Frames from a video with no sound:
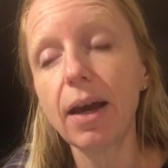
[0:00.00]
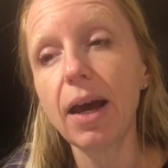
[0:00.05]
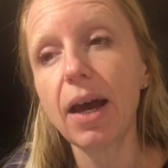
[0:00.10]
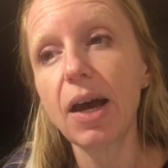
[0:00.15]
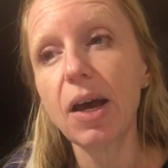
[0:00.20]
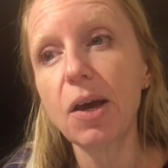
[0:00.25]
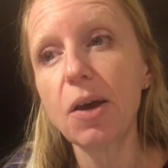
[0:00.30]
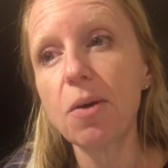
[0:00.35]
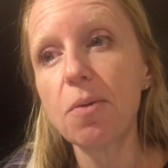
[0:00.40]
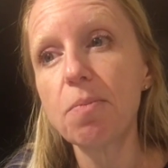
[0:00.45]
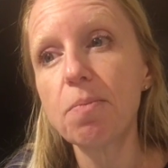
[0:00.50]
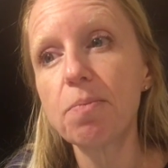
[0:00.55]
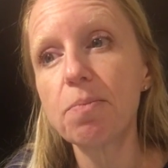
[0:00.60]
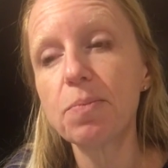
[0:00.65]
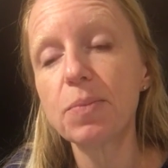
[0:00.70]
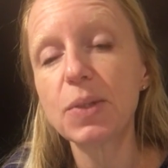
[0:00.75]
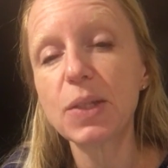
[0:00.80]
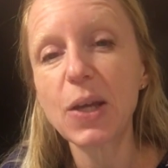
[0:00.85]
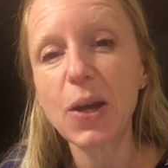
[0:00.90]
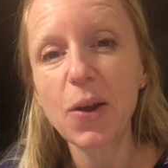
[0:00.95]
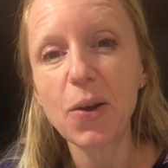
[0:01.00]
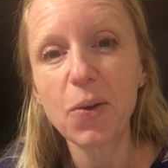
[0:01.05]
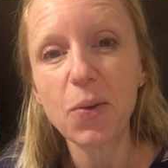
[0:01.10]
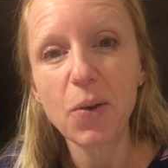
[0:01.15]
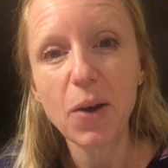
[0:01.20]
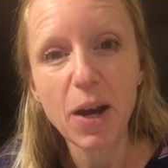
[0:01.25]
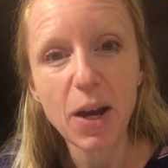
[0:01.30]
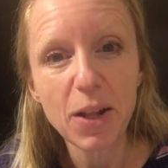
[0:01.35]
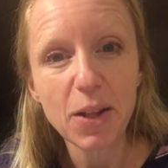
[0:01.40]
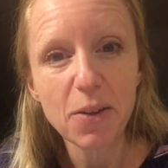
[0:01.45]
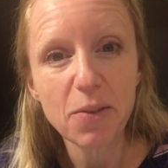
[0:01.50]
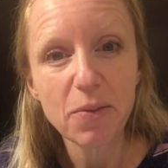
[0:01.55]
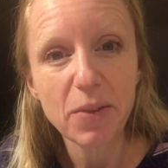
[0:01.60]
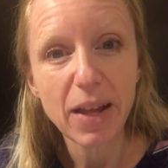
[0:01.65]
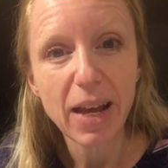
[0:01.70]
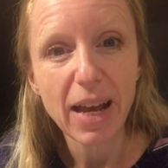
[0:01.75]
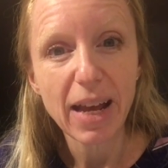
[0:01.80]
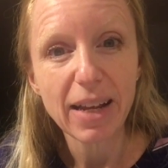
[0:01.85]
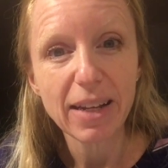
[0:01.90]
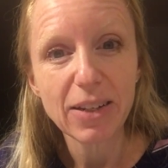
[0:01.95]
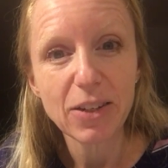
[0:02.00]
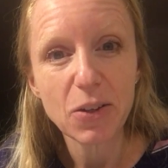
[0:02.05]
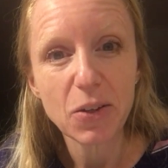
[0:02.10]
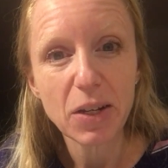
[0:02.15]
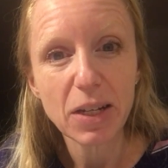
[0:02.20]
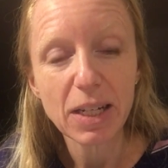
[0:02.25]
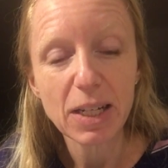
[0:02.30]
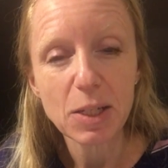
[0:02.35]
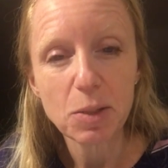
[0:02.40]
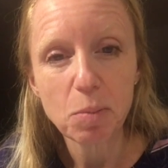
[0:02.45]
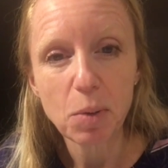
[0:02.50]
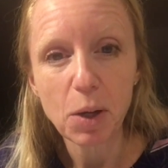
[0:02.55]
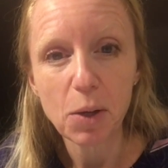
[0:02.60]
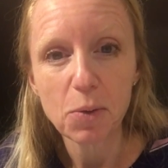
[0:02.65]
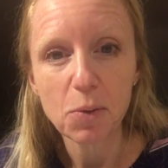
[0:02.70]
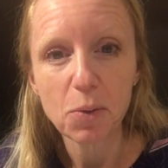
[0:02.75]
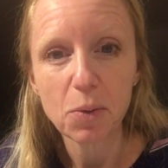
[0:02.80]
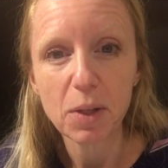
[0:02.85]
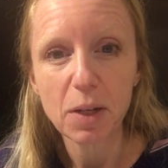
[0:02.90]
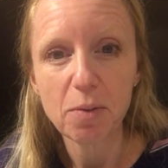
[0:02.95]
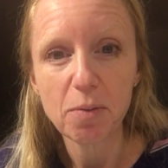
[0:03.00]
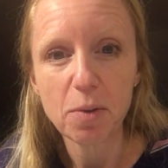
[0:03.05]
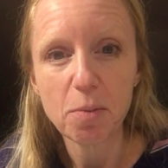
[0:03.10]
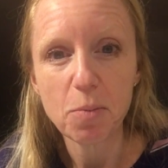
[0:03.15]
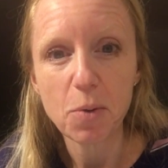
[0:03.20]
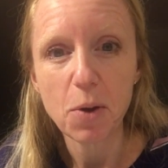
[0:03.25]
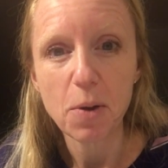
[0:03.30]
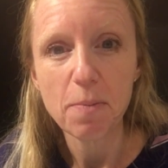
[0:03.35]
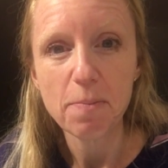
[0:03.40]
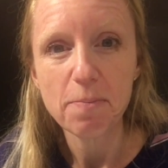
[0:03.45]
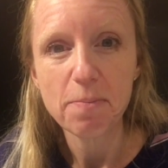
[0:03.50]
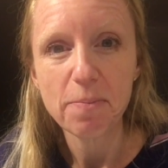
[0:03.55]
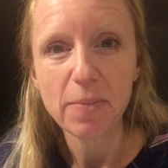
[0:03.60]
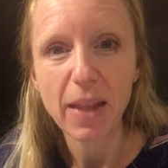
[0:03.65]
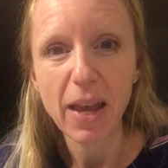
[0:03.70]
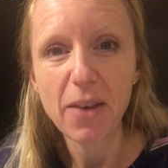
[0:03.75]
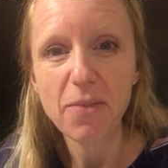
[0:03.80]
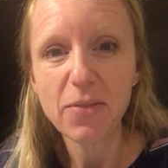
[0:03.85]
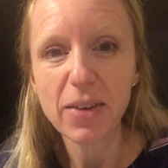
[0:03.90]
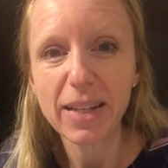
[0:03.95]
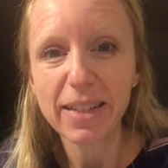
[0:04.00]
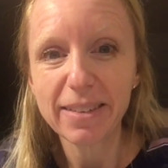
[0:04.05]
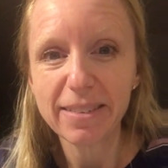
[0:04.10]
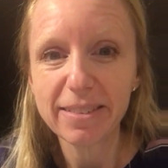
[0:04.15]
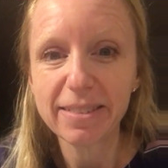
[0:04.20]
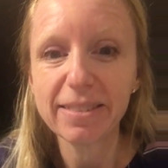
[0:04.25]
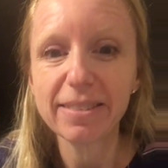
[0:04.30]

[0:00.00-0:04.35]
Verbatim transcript: Um, so all of that you can expound on even more. Have fun.